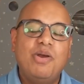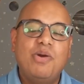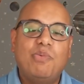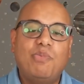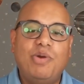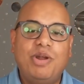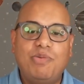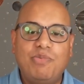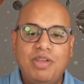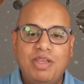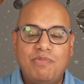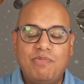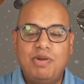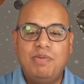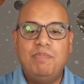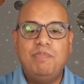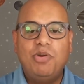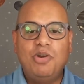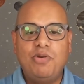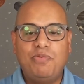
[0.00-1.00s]
when we
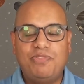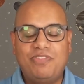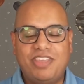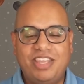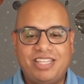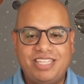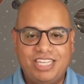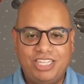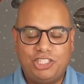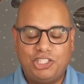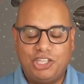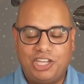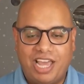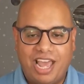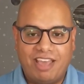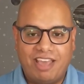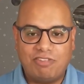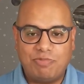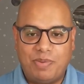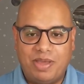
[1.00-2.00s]
removed the teaching
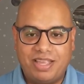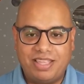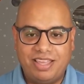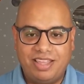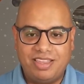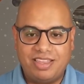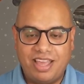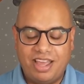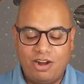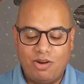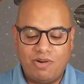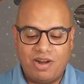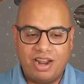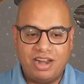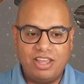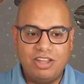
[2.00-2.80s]
aspect and said, all right,